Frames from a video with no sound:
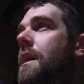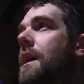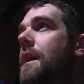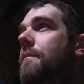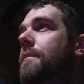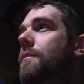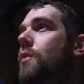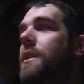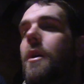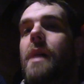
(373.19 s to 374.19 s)
Um,
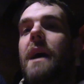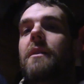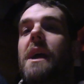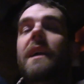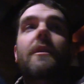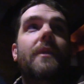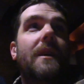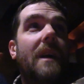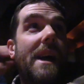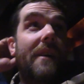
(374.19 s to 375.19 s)
with all that rain on the
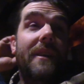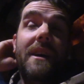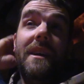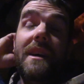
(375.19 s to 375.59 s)
ground